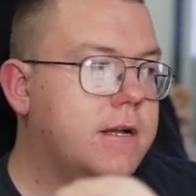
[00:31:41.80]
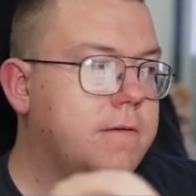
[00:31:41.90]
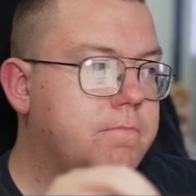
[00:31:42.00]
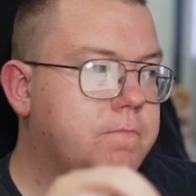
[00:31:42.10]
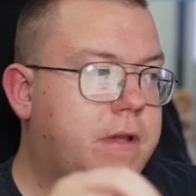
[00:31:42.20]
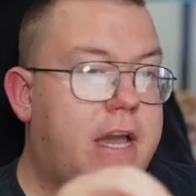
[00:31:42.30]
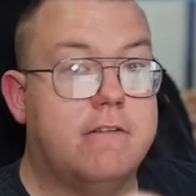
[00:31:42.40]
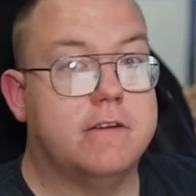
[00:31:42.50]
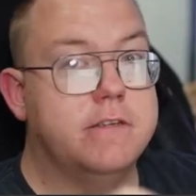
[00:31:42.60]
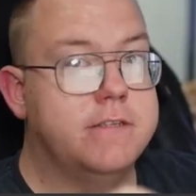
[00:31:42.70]

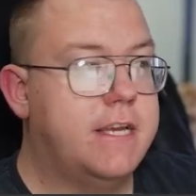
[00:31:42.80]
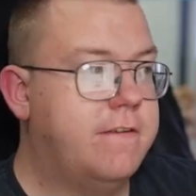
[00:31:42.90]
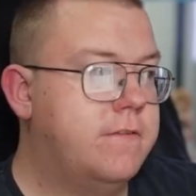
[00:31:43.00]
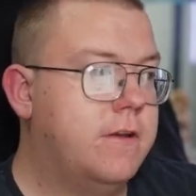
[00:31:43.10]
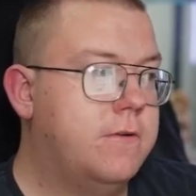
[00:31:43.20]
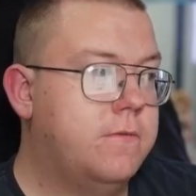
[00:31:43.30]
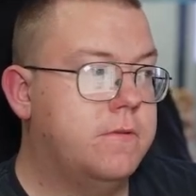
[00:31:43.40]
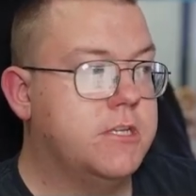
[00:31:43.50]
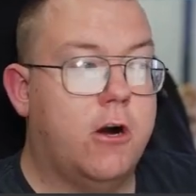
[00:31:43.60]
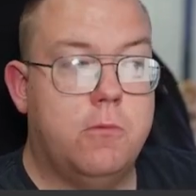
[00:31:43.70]
characters, even though the
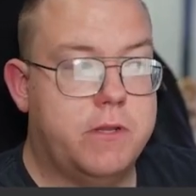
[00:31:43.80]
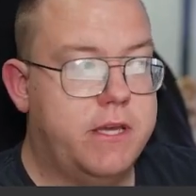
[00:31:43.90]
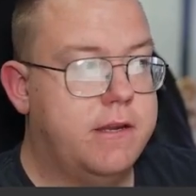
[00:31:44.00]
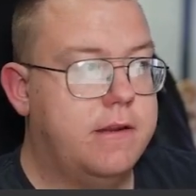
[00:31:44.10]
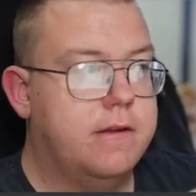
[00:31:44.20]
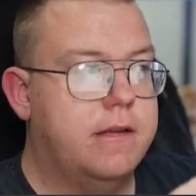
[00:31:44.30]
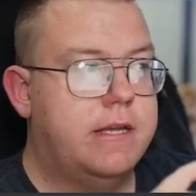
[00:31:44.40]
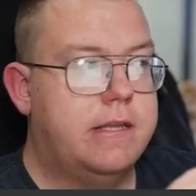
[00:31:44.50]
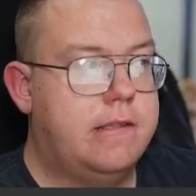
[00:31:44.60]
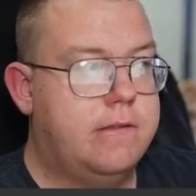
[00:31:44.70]
sculpting
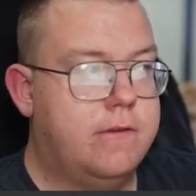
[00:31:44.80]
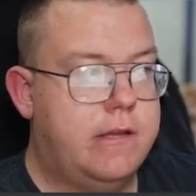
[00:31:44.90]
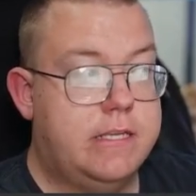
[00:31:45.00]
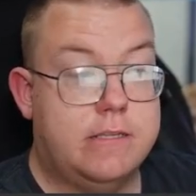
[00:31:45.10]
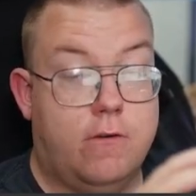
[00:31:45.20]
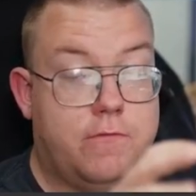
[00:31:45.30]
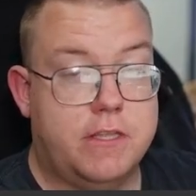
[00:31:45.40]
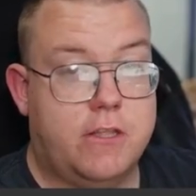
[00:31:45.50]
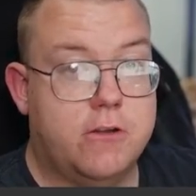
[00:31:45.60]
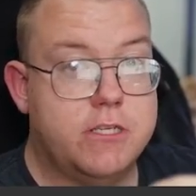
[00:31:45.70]
is obviously the
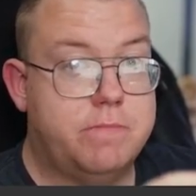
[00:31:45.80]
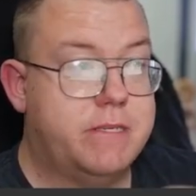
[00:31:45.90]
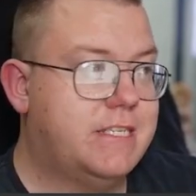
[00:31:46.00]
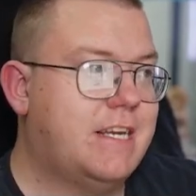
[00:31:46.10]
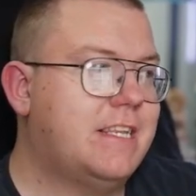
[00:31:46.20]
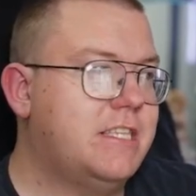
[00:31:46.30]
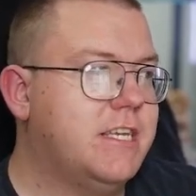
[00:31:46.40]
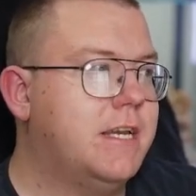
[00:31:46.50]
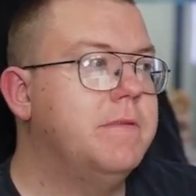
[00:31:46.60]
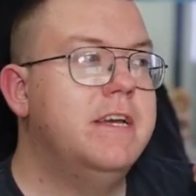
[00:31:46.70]
concept is exactly the
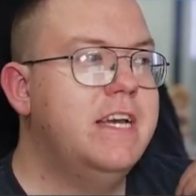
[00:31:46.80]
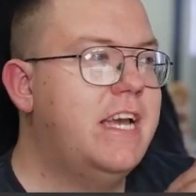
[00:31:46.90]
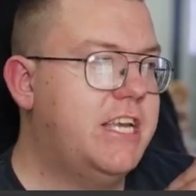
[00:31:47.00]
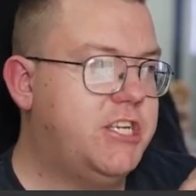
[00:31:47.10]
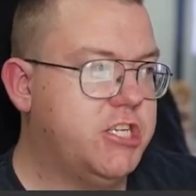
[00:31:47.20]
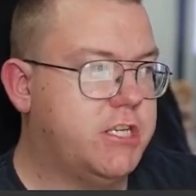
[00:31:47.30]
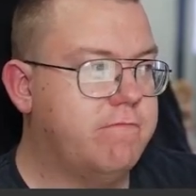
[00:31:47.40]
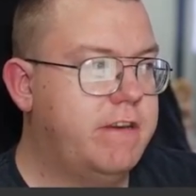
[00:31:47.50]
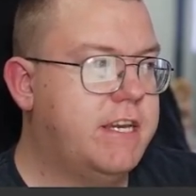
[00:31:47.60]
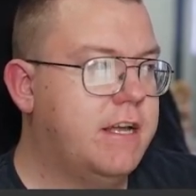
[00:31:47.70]
same. It's just a
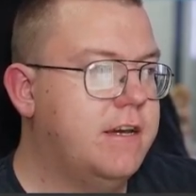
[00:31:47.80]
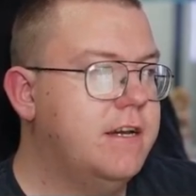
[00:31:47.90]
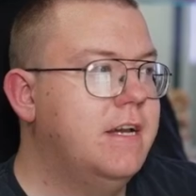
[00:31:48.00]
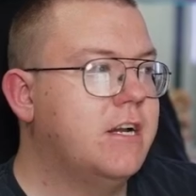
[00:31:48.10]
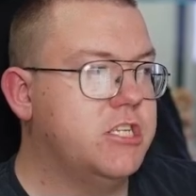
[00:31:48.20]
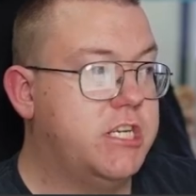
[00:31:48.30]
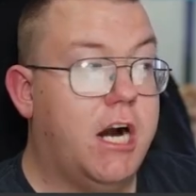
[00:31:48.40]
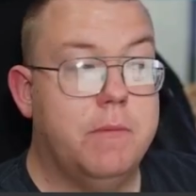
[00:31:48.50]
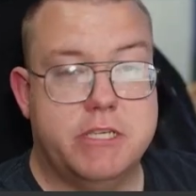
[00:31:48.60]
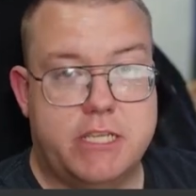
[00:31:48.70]
recolor because the
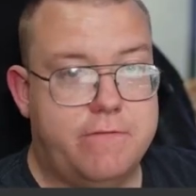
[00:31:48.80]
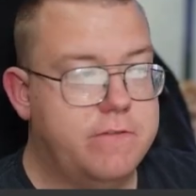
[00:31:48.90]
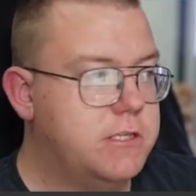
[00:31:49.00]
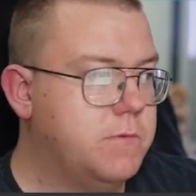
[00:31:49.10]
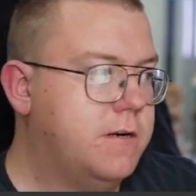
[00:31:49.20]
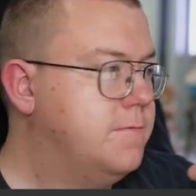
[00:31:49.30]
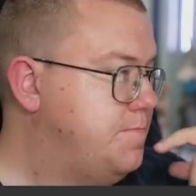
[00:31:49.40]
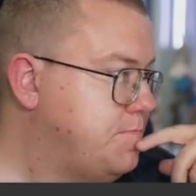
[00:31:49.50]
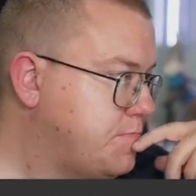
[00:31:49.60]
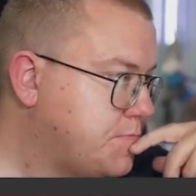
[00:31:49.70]
armor is different as well.
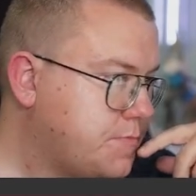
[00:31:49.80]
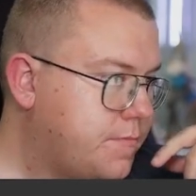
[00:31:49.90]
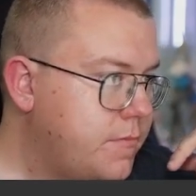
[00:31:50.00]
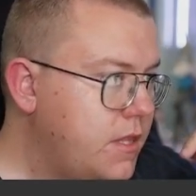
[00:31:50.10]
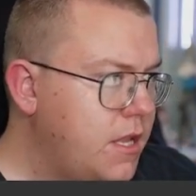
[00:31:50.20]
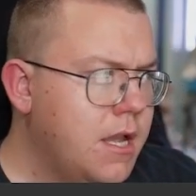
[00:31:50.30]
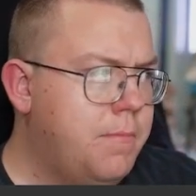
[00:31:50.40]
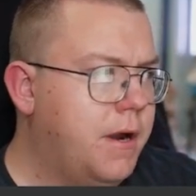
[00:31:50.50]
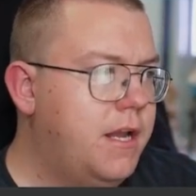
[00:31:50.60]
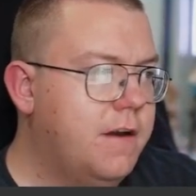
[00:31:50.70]
But I
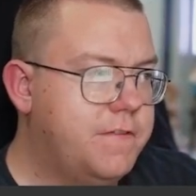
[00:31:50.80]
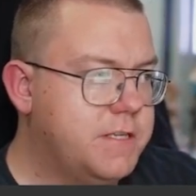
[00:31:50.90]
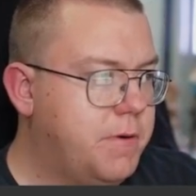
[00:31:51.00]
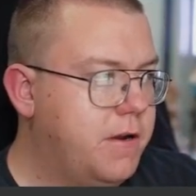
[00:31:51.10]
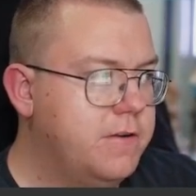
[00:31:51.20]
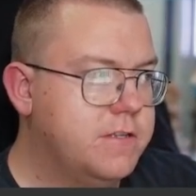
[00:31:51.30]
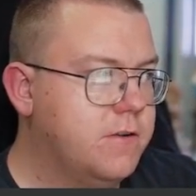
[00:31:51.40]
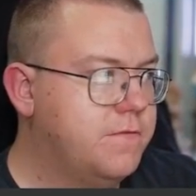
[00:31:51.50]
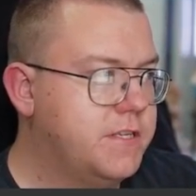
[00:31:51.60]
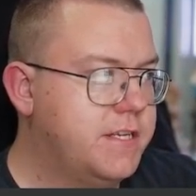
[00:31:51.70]
love this pose.
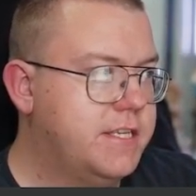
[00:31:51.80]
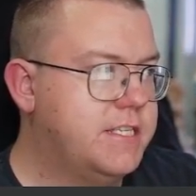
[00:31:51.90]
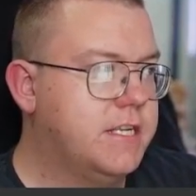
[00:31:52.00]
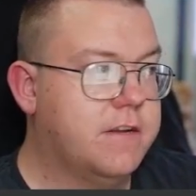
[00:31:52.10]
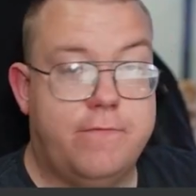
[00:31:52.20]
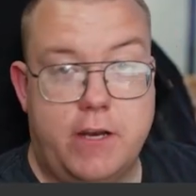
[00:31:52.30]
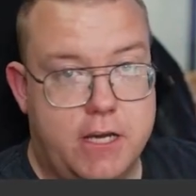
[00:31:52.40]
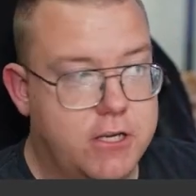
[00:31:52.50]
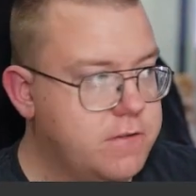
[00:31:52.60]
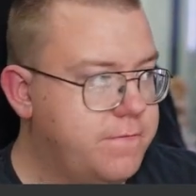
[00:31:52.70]
Obviously, this is a fully
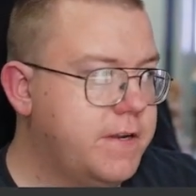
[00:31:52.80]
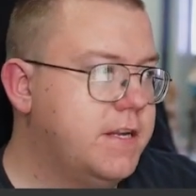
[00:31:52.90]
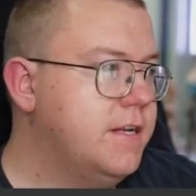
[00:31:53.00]
cast off figure.